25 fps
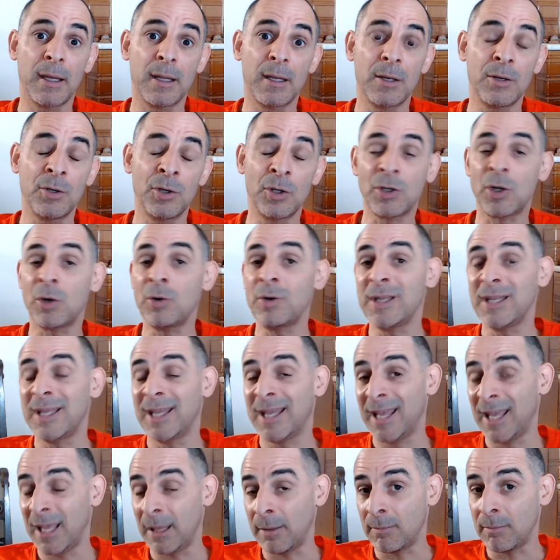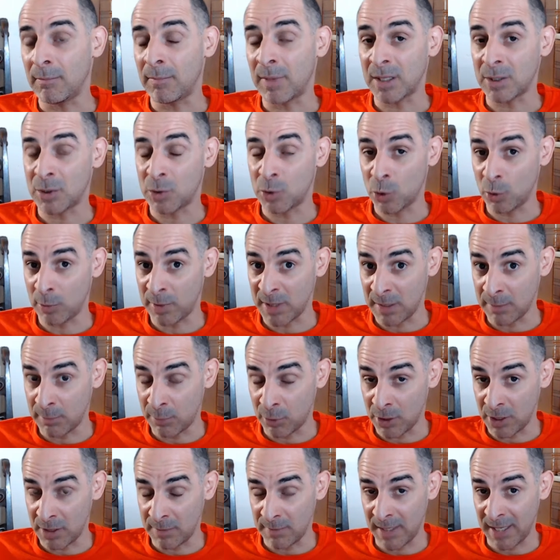not only him, but nobody
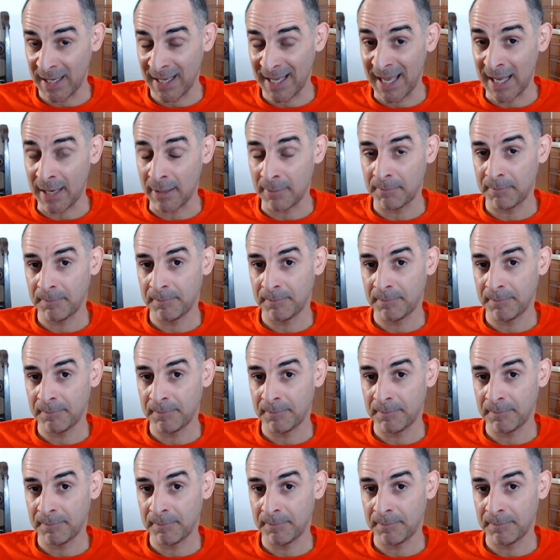bullied me again.